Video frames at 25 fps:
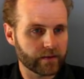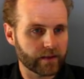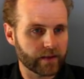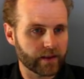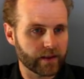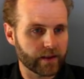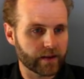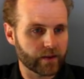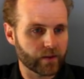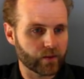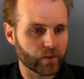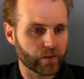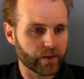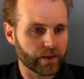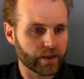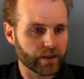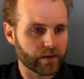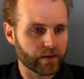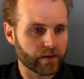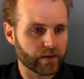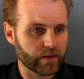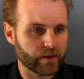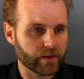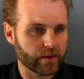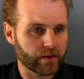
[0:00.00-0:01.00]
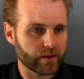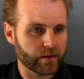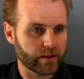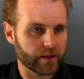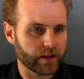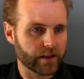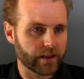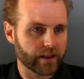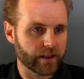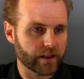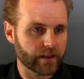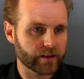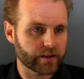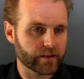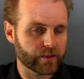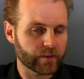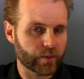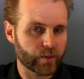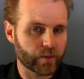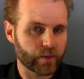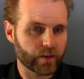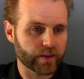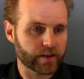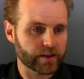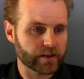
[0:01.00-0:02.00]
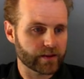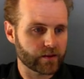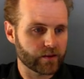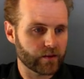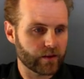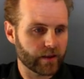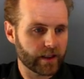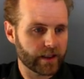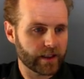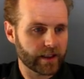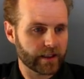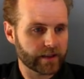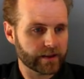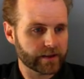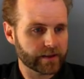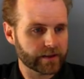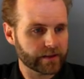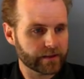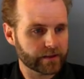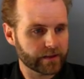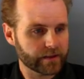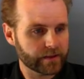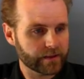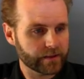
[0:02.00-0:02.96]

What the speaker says: And we are at 0.08.